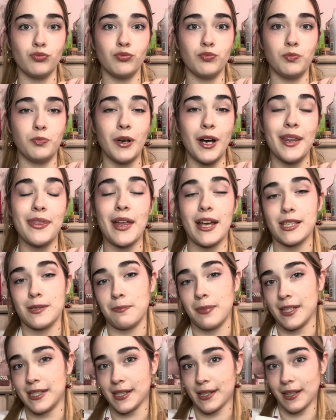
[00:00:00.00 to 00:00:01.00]
But that's
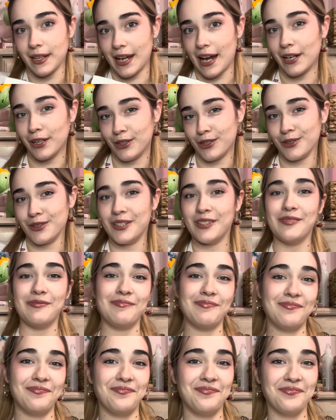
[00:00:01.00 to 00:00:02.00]
basically how you do it.
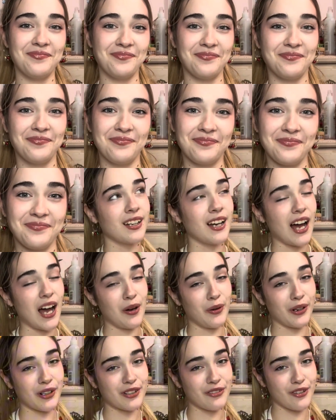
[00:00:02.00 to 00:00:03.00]
I
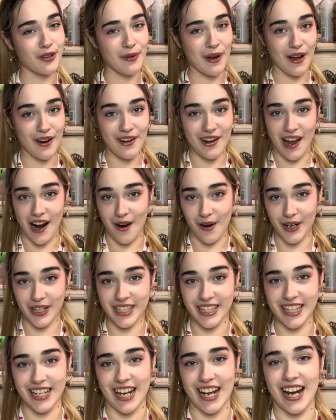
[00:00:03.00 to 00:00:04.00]
worked for about an hour
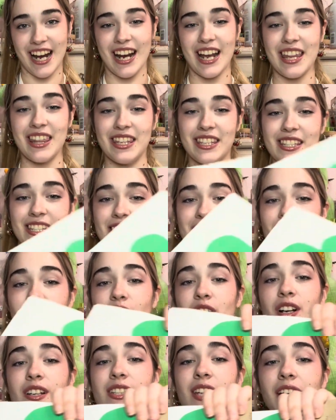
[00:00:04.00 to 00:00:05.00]
today and this is as far
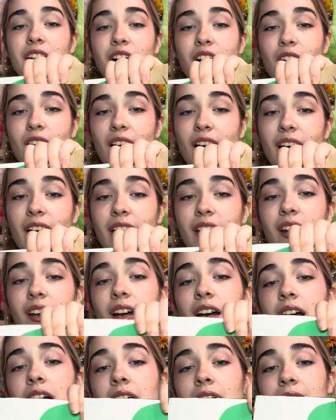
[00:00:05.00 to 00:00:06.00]
as I got.
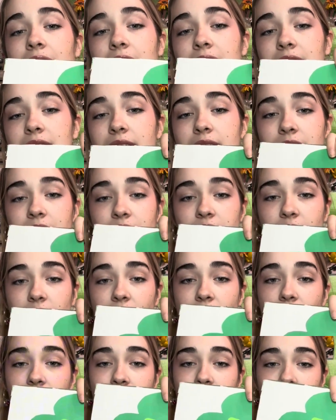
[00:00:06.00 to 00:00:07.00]

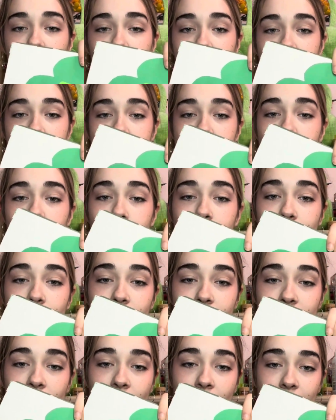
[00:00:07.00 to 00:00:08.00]
I got this little bird
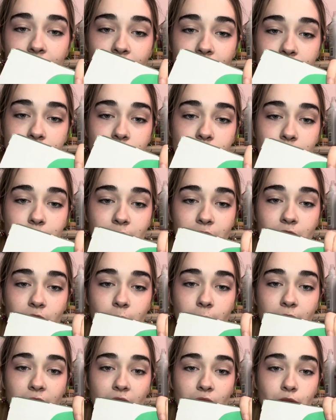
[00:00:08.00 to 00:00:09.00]
here. I thought it's super cute,
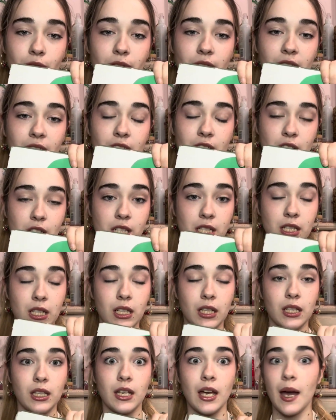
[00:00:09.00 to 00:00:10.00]
but I really just
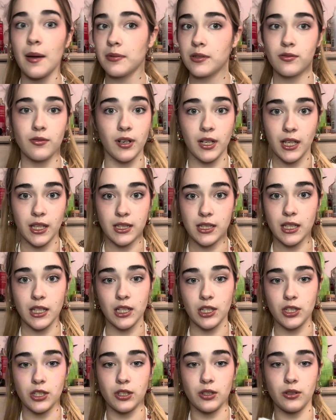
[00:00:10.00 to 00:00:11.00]
kept running into
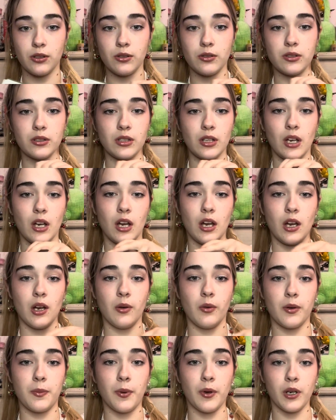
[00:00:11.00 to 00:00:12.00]
issues
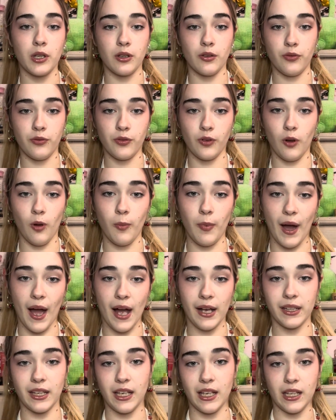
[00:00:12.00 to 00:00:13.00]
with putting the full
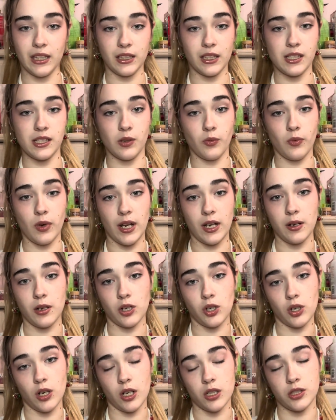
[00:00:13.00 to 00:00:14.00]
bag in because it went
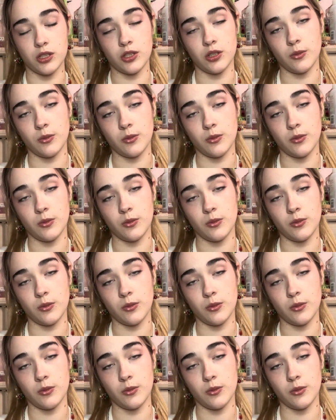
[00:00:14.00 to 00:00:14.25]
across 2